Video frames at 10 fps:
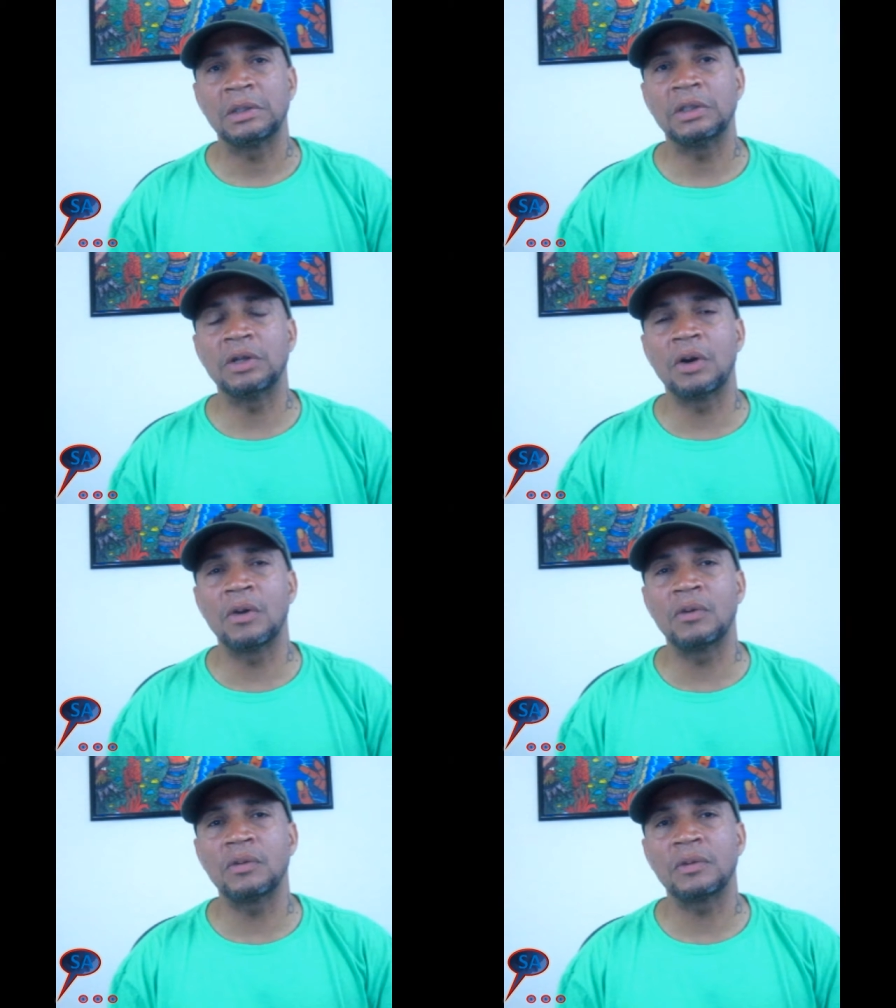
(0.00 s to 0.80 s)
You
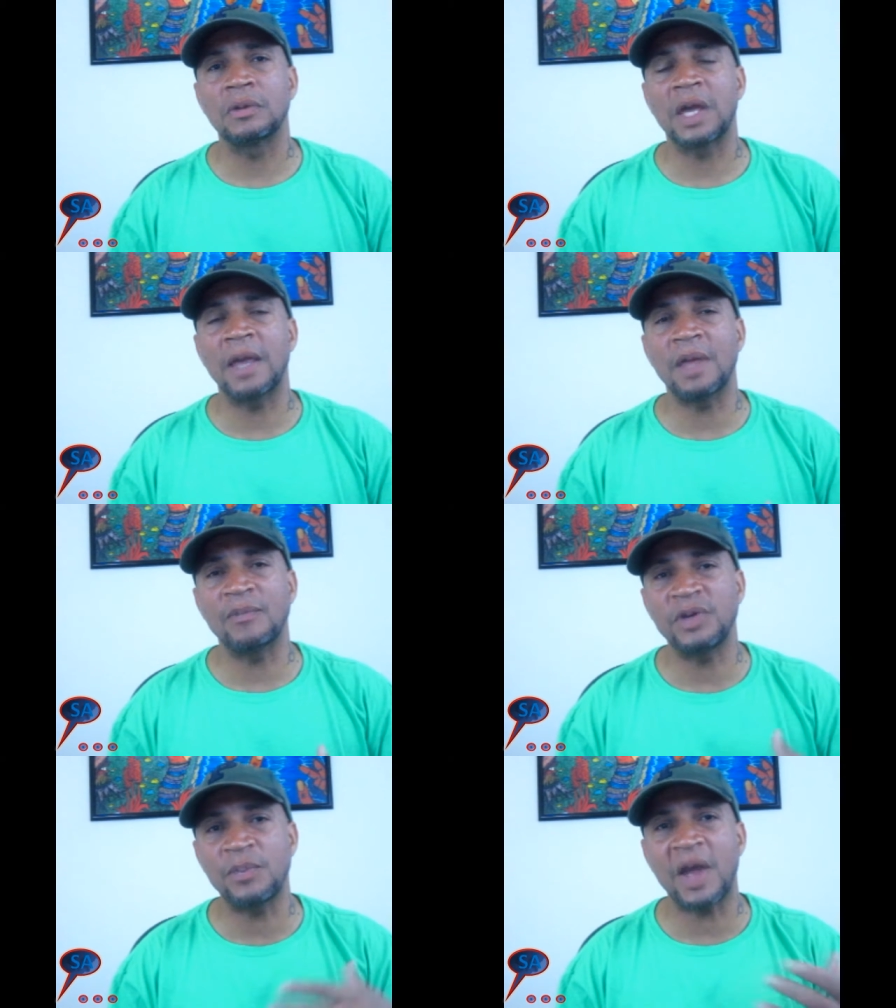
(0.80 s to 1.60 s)
know,
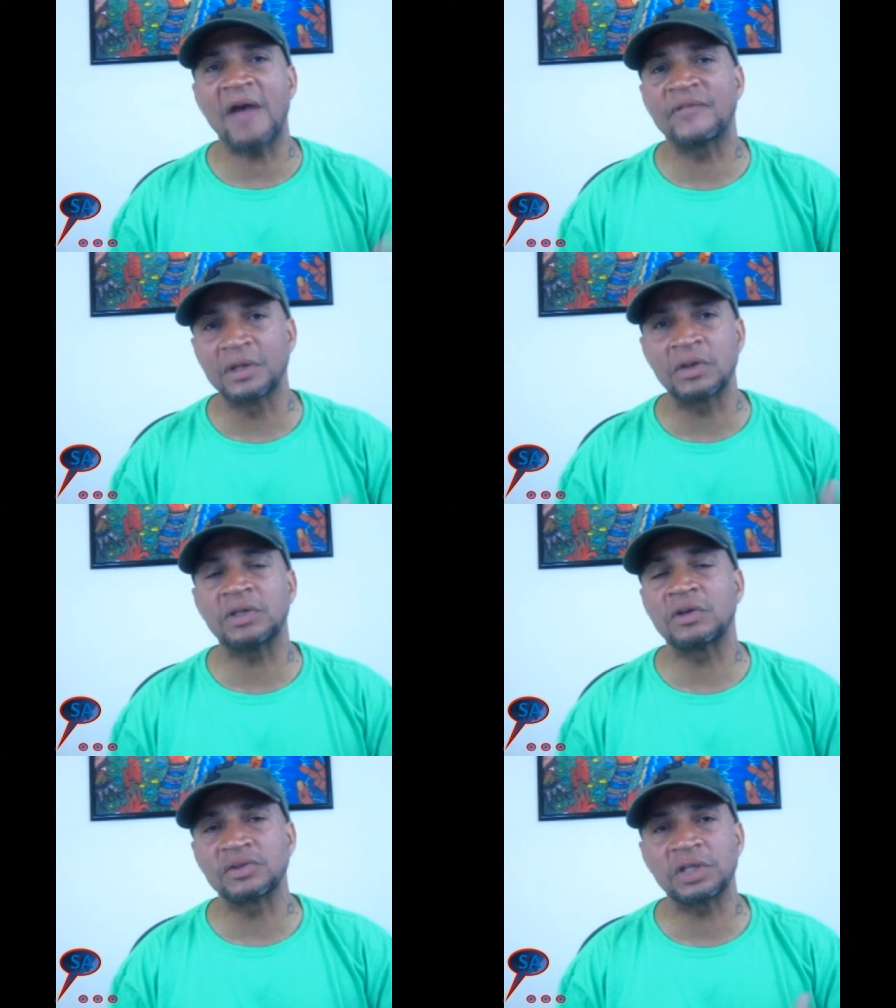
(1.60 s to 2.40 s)
and people have to look
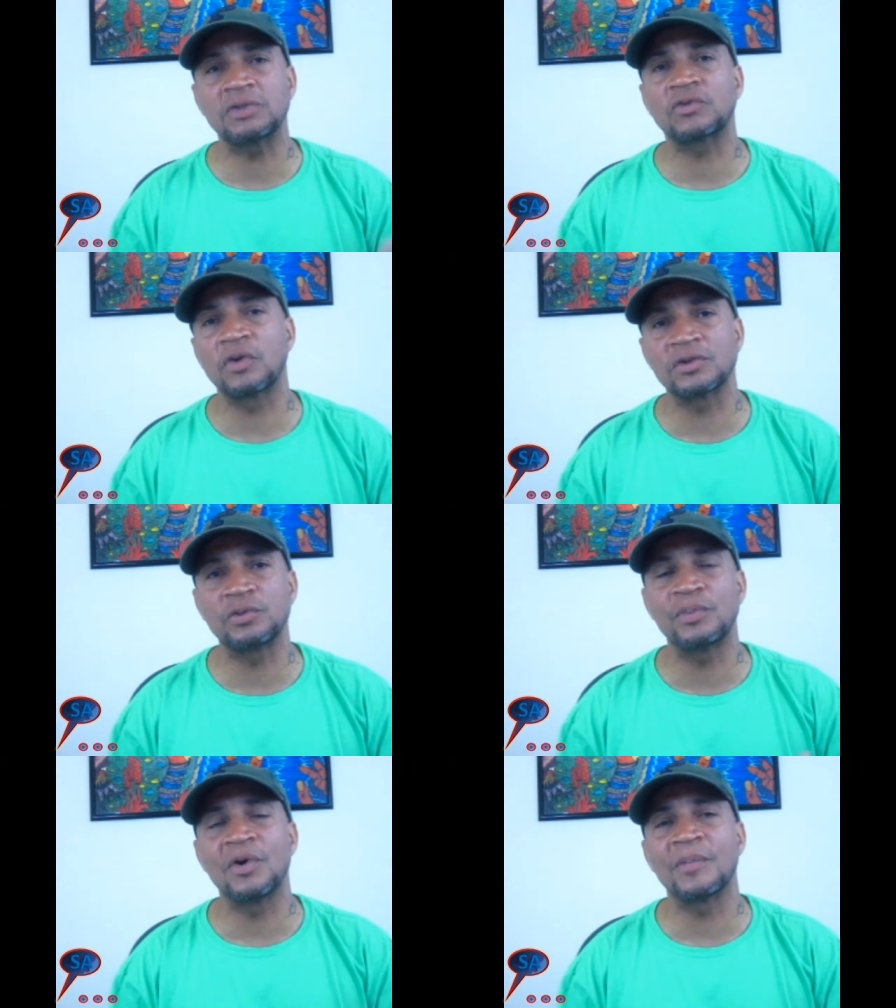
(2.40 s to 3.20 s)
at those things across
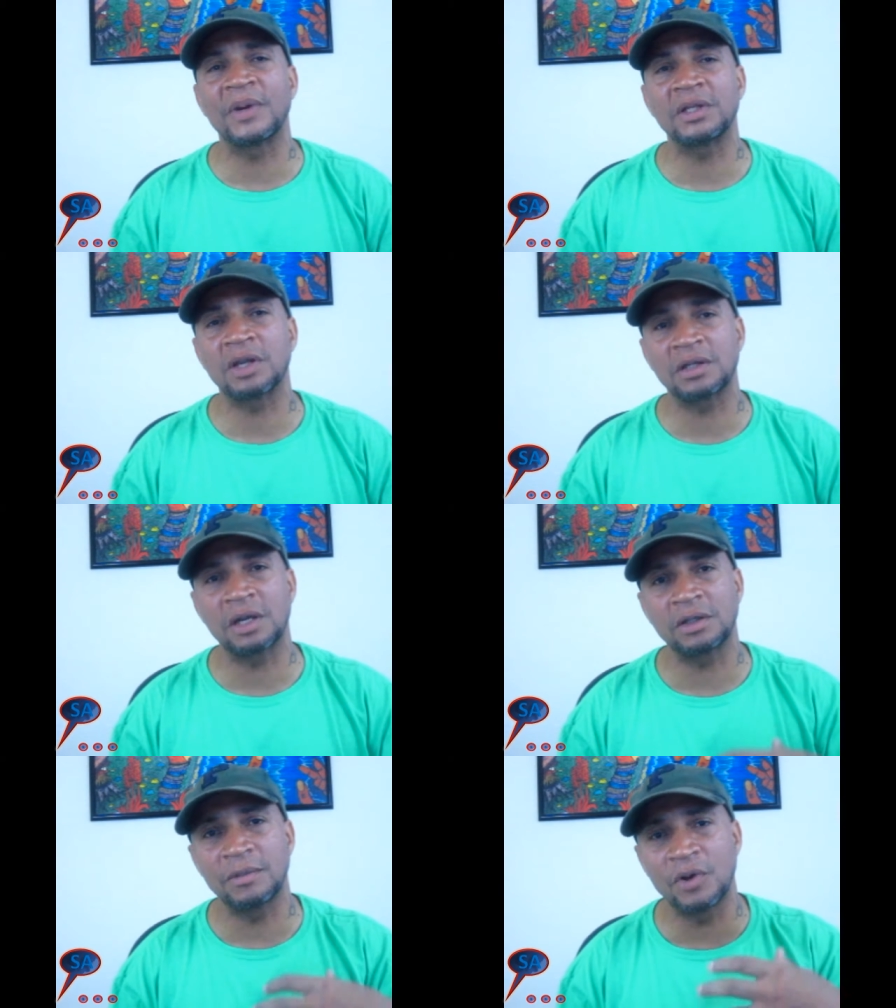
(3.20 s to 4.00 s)
the board, but
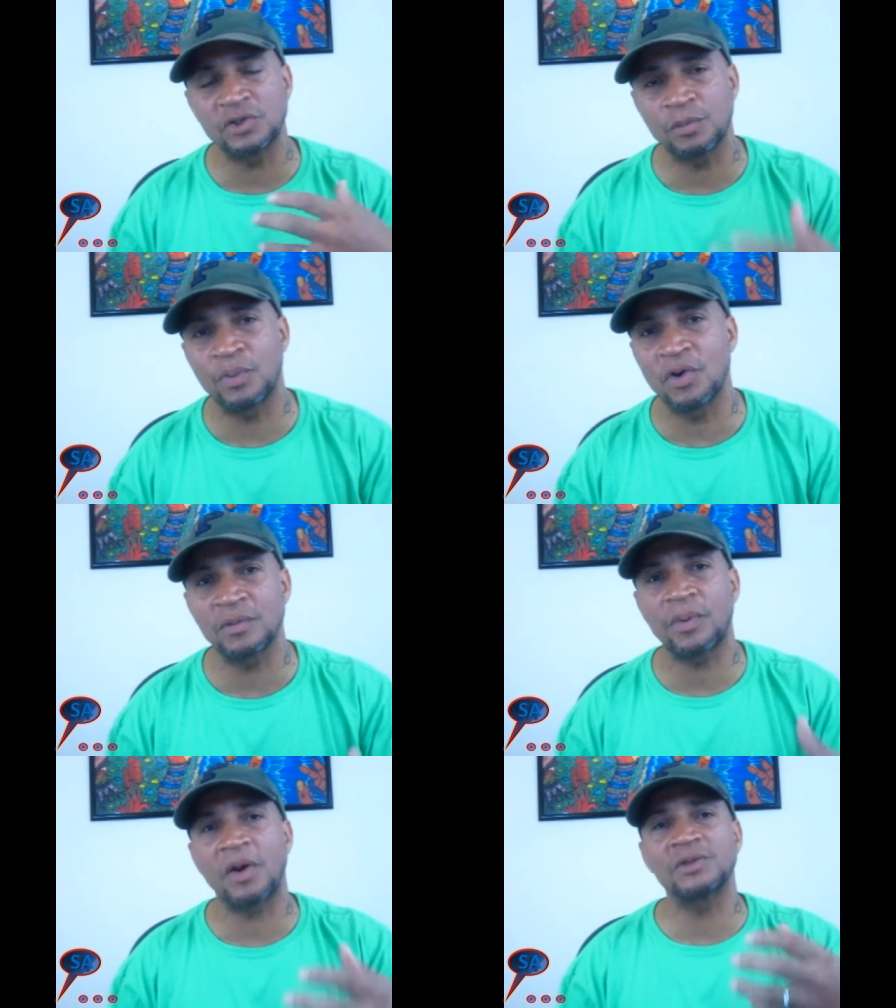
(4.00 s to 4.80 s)
the most
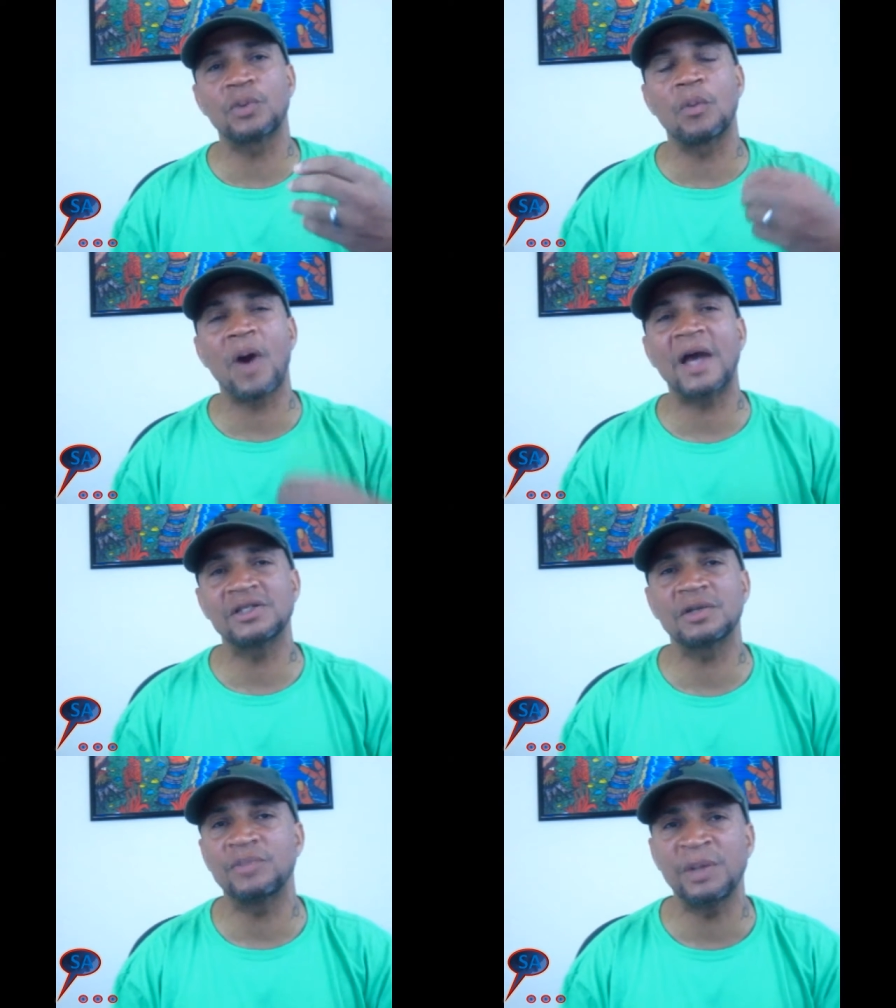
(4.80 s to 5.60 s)
important part is
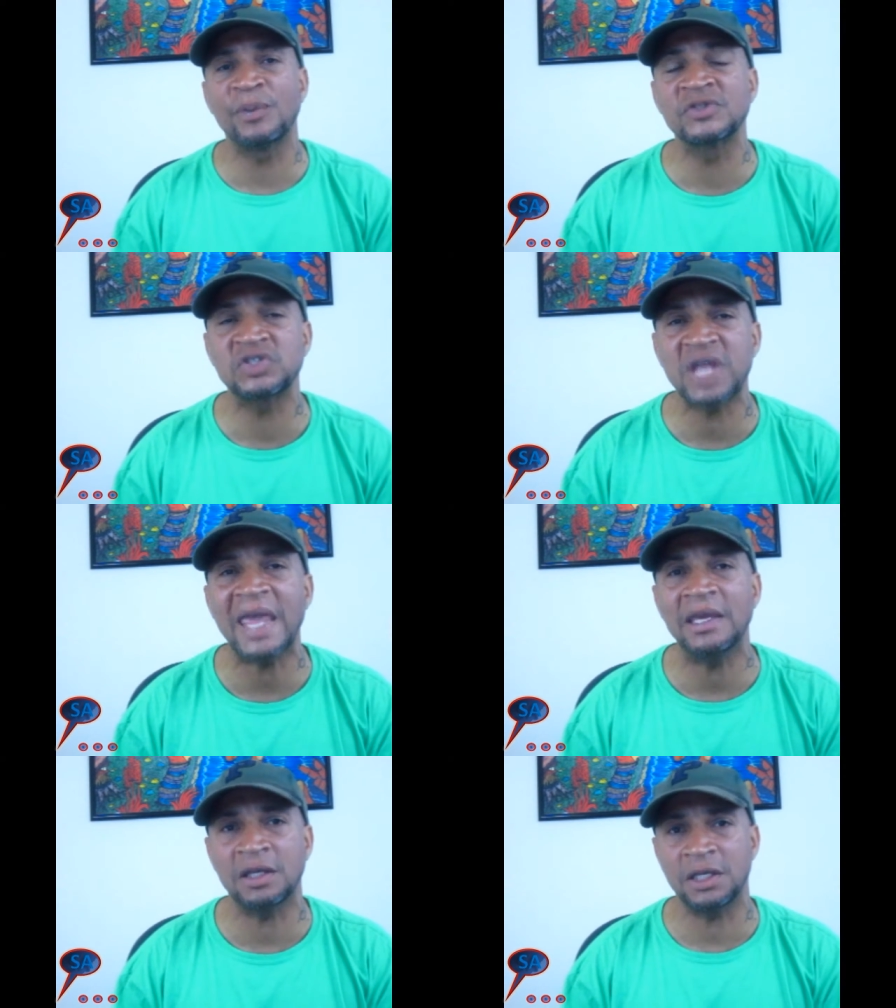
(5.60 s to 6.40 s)
why some people
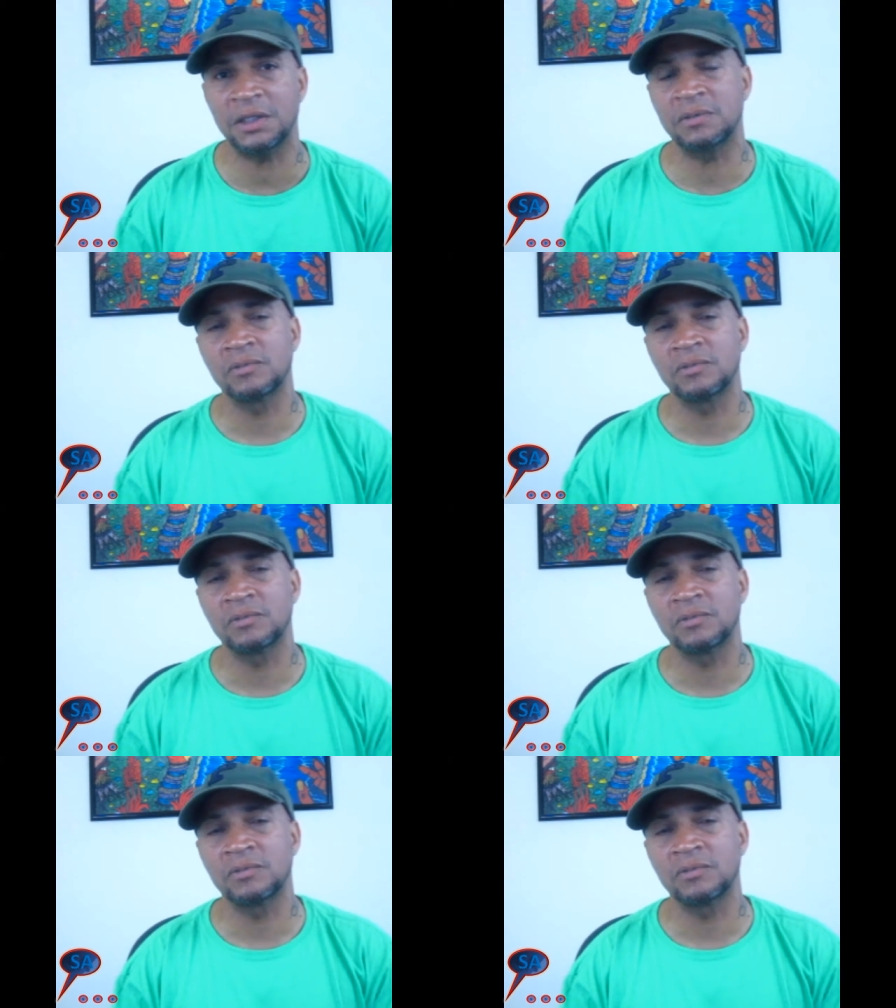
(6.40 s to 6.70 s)
stay in it.